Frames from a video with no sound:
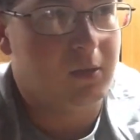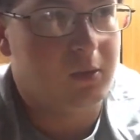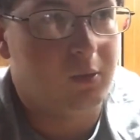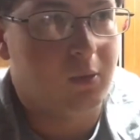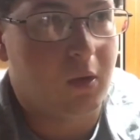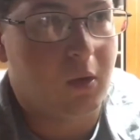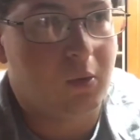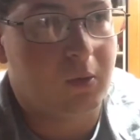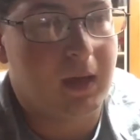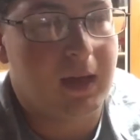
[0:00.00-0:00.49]
you
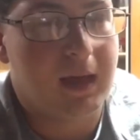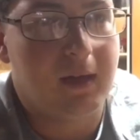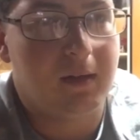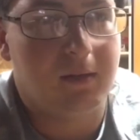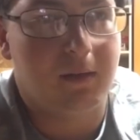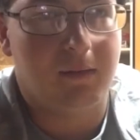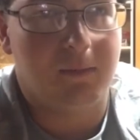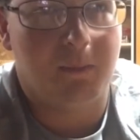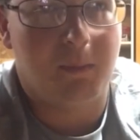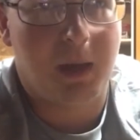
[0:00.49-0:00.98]
roll
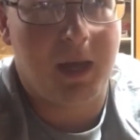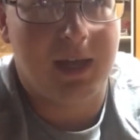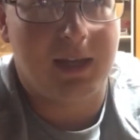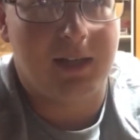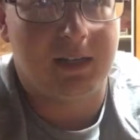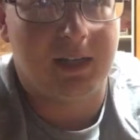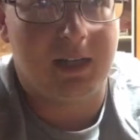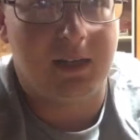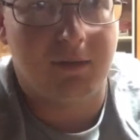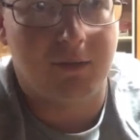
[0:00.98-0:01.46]
down the bank
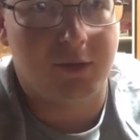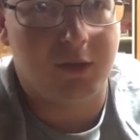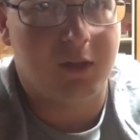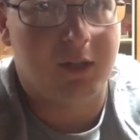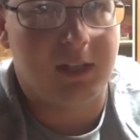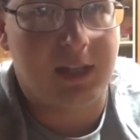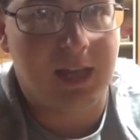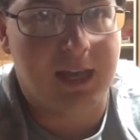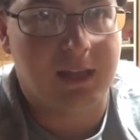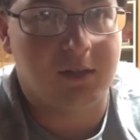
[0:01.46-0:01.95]
10
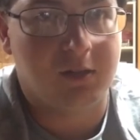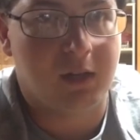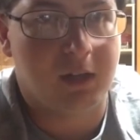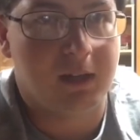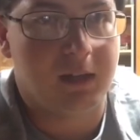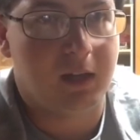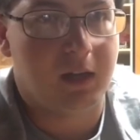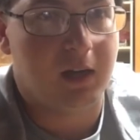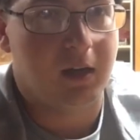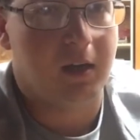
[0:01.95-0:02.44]
foot, cast
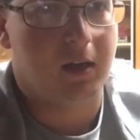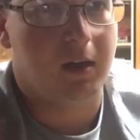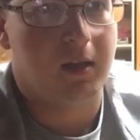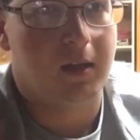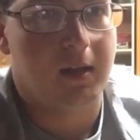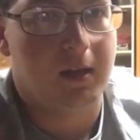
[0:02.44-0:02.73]
right there,